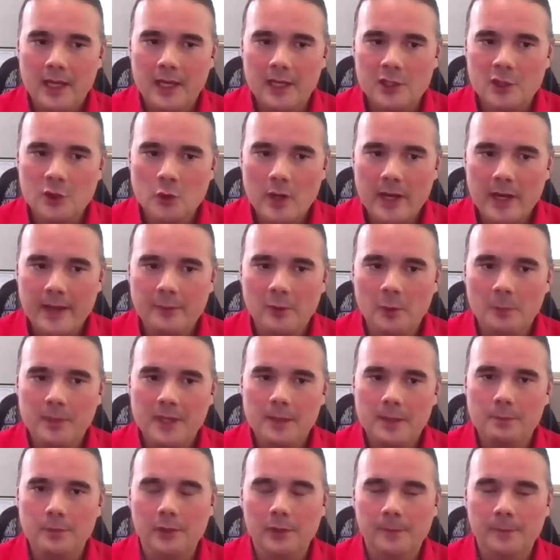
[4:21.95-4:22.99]
as tribal
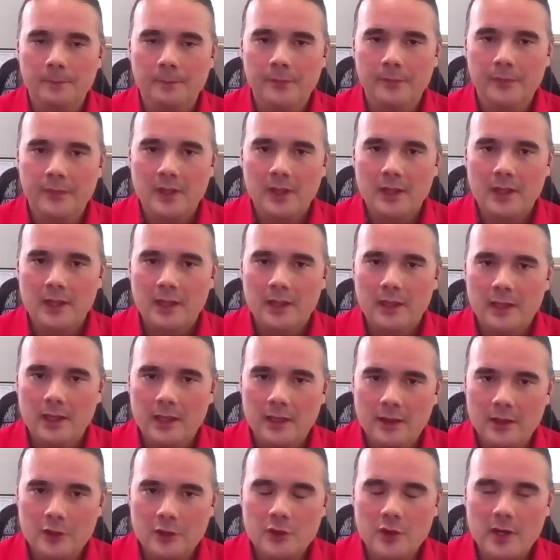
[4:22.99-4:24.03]
people
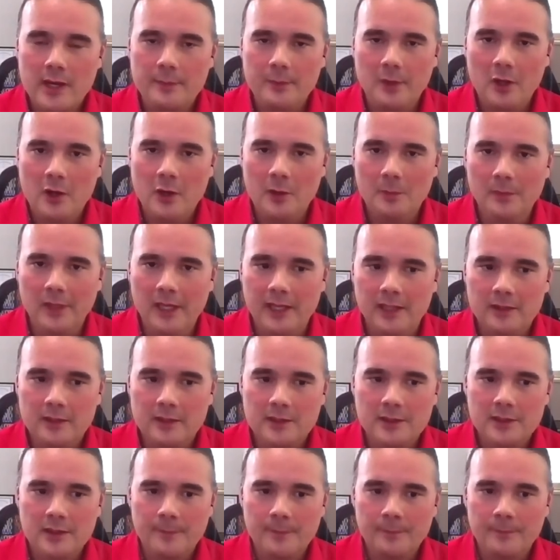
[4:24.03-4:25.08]
in their tribal
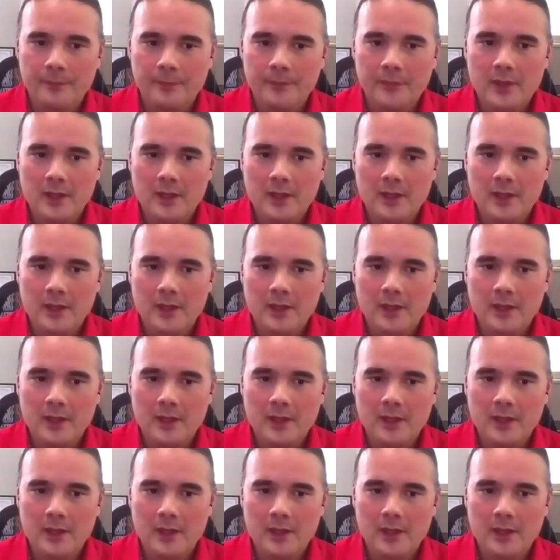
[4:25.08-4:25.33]
homelands.